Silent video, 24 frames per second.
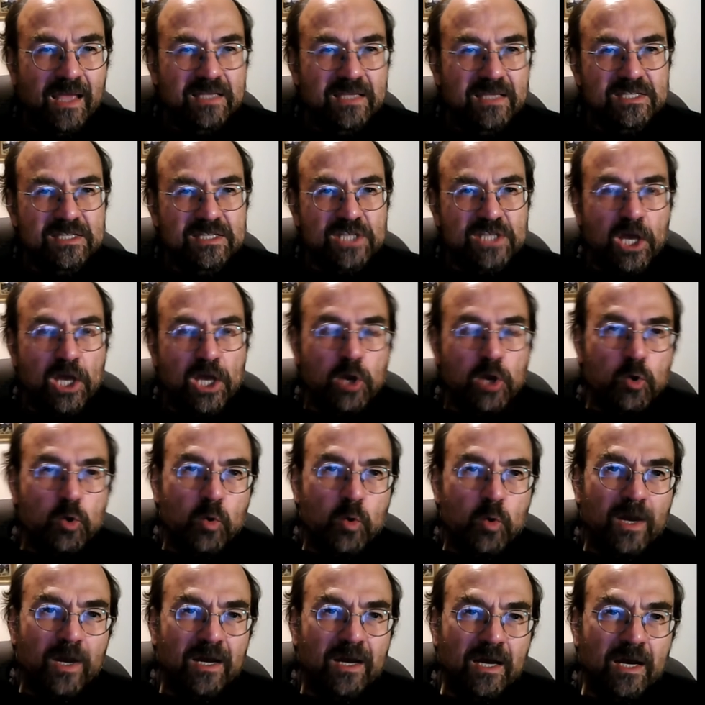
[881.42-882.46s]
So
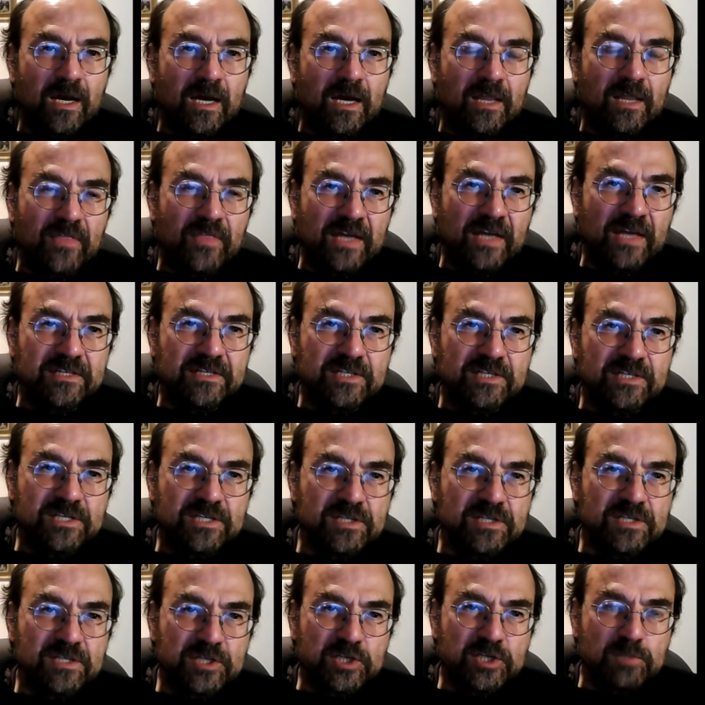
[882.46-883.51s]
that
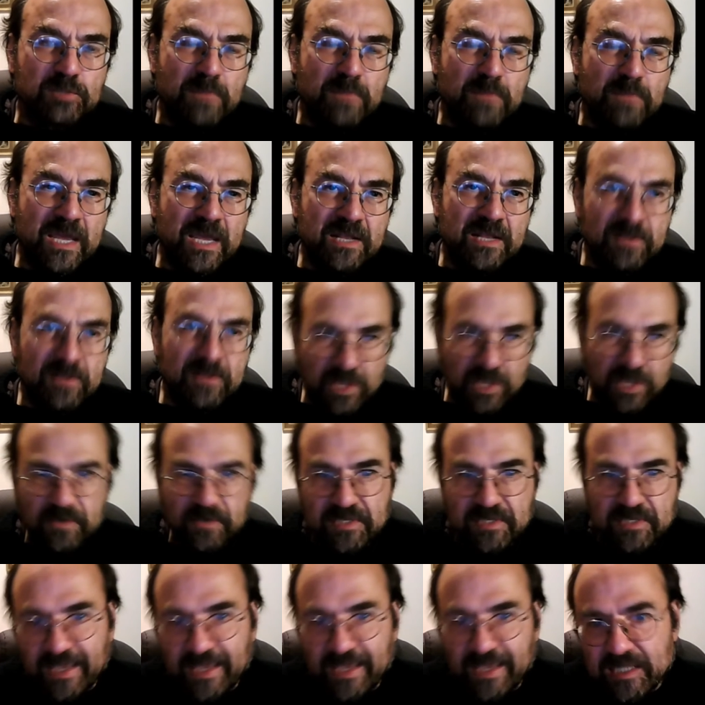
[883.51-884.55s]
doesn't just mean the other
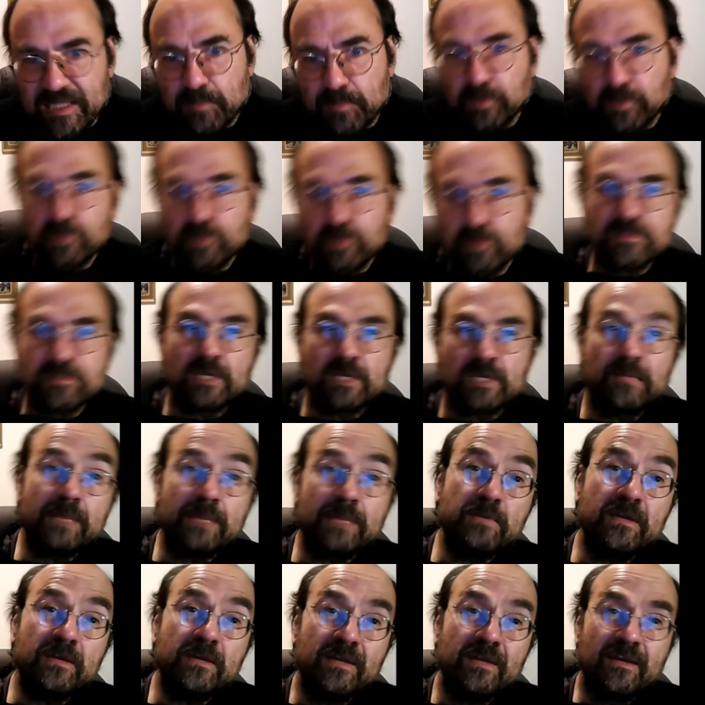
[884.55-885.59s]
sex, but also
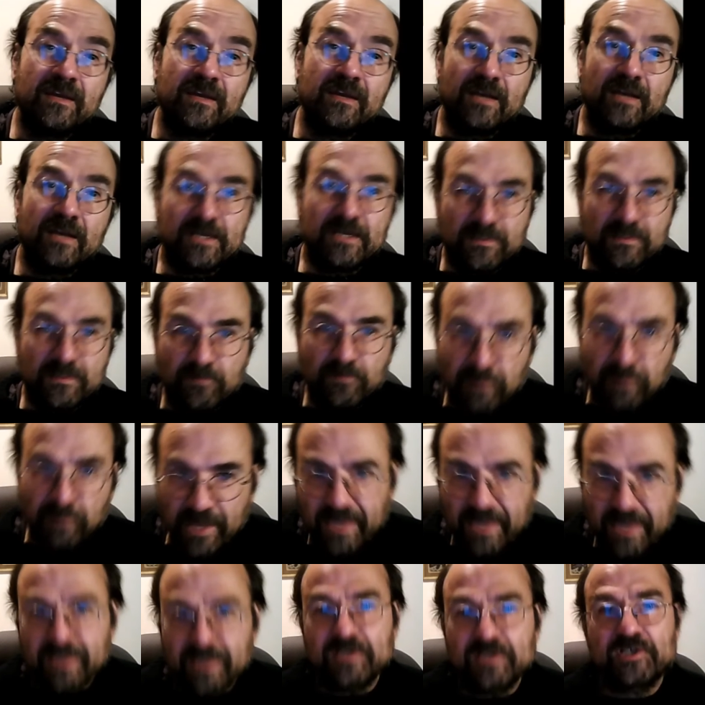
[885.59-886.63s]
maybe a different
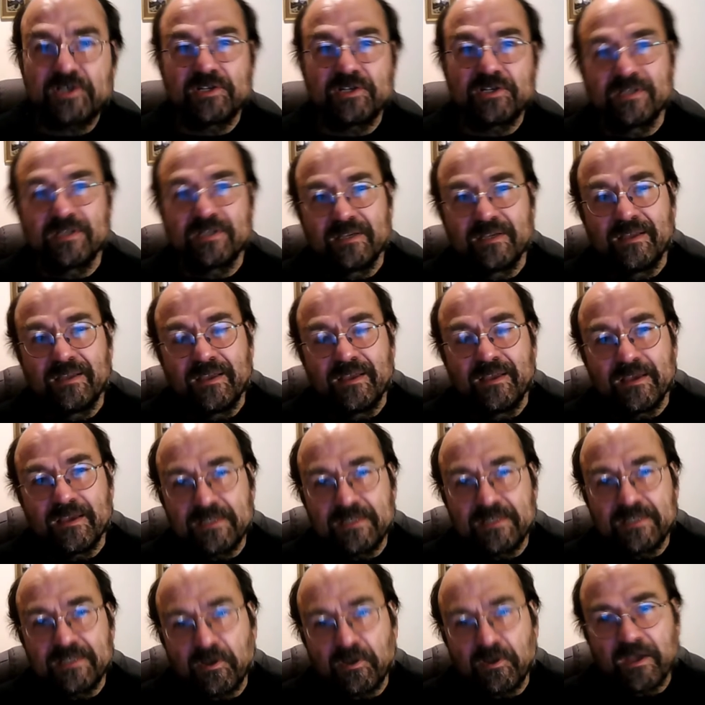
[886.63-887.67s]
age, a
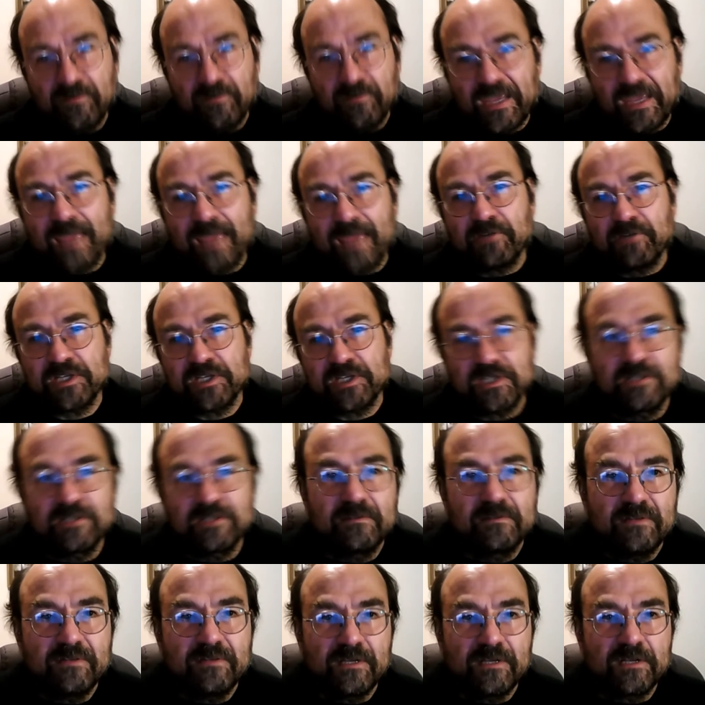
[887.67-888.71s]
different kind of character
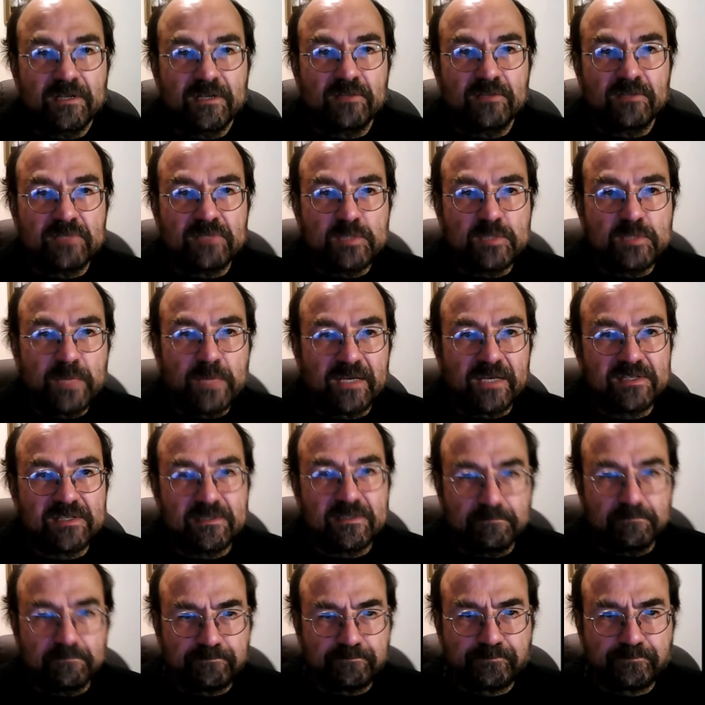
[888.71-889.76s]
in other respects.